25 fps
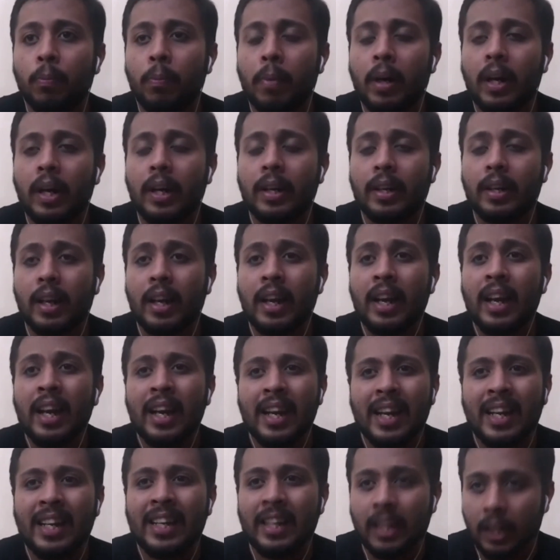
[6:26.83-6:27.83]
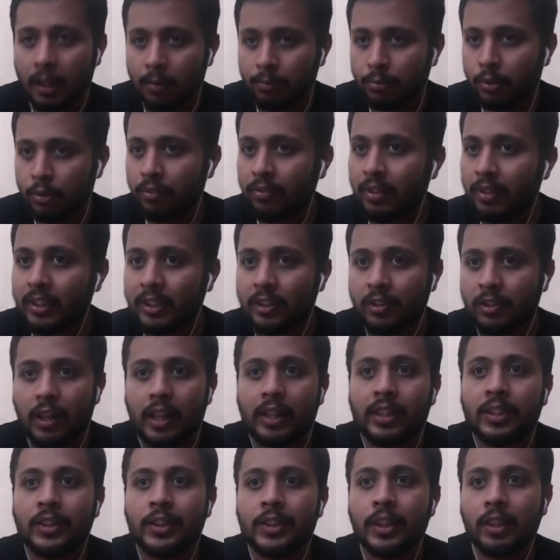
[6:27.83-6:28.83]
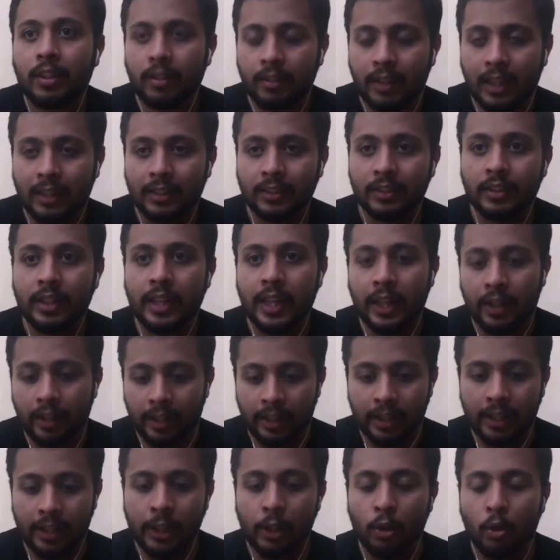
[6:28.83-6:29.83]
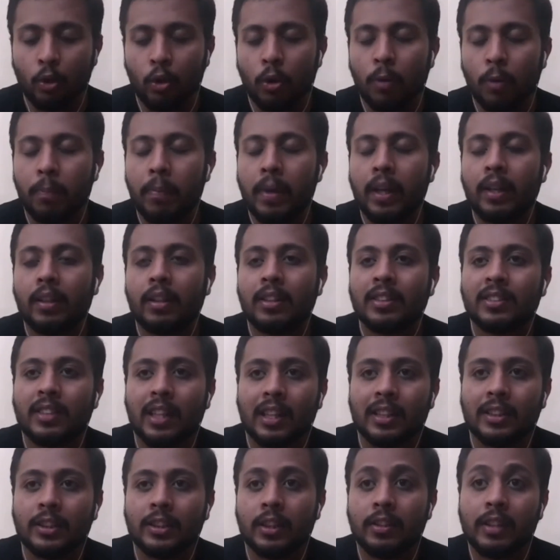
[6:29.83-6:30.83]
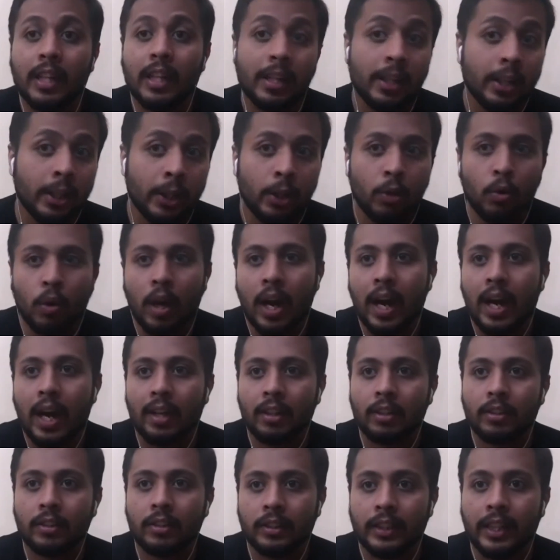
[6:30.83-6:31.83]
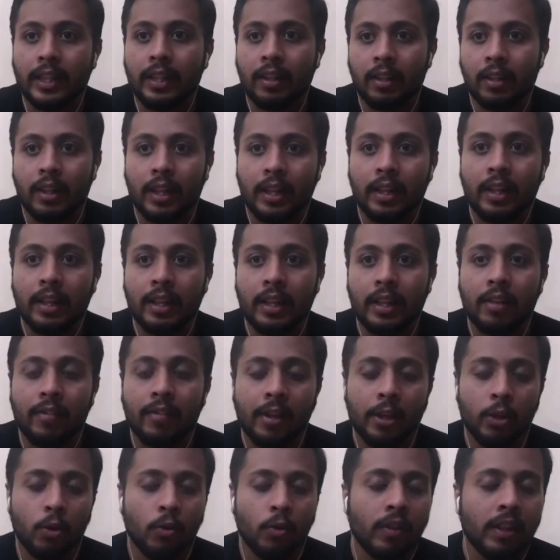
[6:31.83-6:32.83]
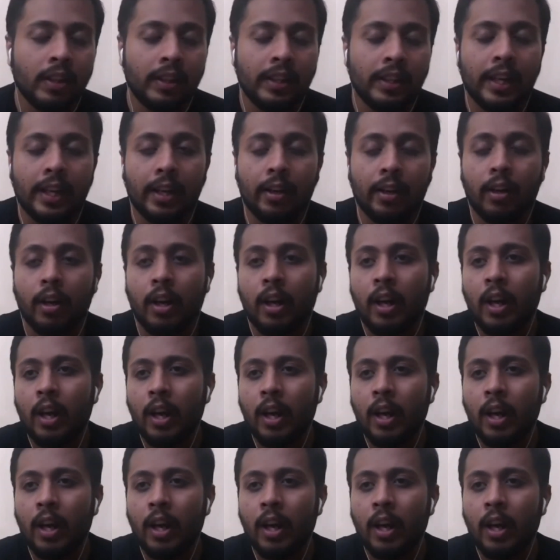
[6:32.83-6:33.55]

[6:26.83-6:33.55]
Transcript: But in terms of the structure that's there in Europe and the structure that you had seen in India when you were there,